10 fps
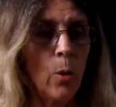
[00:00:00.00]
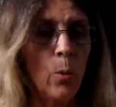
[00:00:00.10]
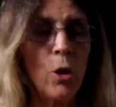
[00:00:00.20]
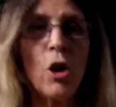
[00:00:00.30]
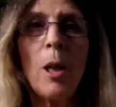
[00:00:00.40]

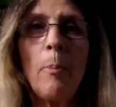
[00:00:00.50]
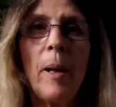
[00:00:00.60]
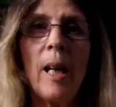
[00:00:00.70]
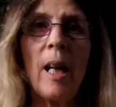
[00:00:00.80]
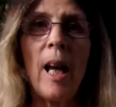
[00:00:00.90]
Would she
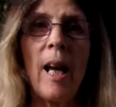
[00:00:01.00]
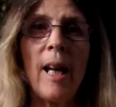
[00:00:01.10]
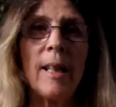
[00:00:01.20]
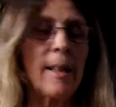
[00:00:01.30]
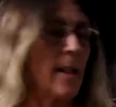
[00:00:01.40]
be
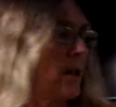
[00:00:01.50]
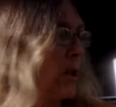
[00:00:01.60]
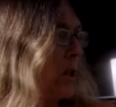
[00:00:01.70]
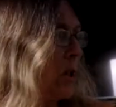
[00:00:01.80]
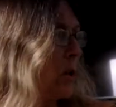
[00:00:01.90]
as
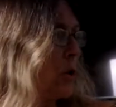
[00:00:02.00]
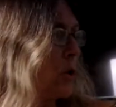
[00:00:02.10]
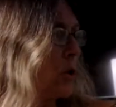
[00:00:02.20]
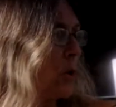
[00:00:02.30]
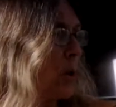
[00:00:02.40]

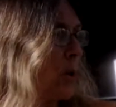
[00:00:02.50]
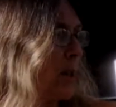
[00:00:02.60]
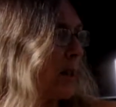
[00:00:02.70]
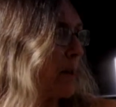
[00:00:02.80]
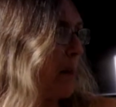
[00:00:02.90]
tall
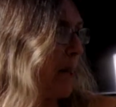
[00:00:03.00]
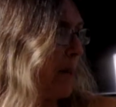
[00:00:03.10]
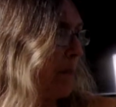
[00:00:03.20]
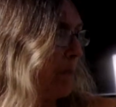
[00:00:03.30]
as me?